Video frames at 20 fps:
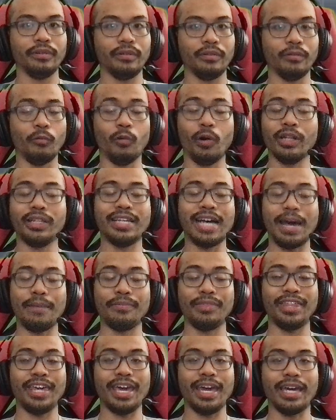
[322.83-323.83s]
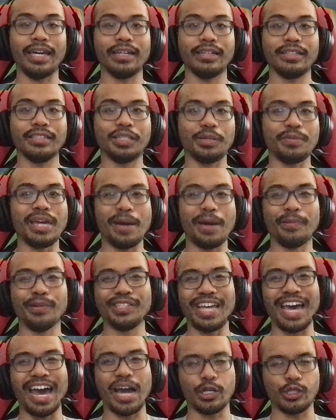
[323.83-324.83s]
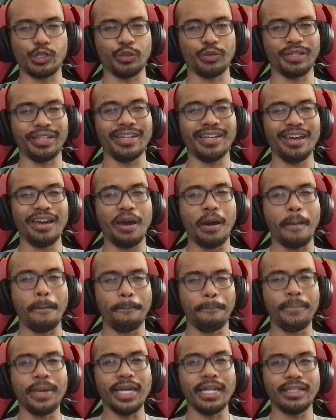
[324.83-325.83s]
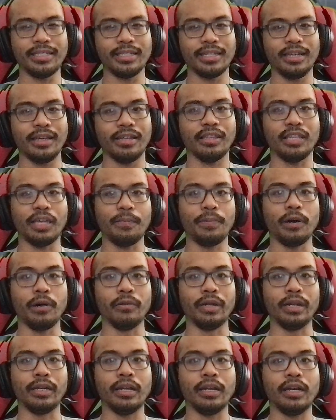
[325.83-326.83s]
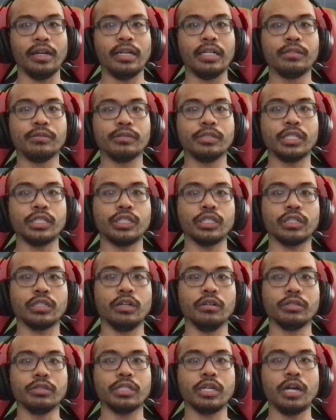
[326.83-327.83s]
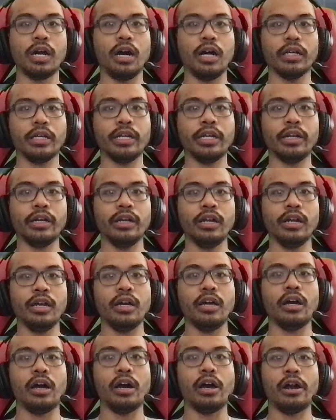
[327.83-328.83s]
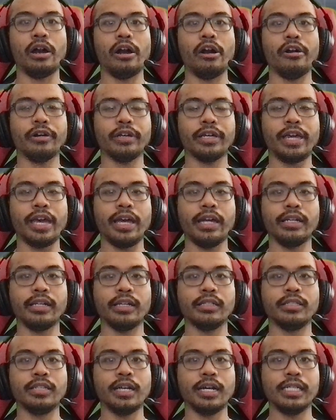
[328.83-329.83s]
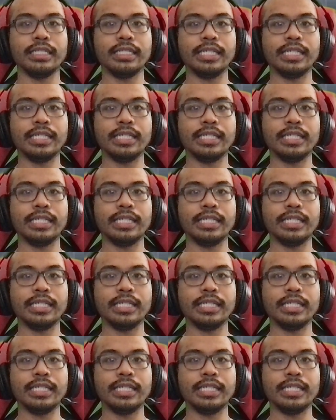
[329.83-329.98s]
one-time thing to be able to actually beat the opponent. This was such a close call here. Hurricane does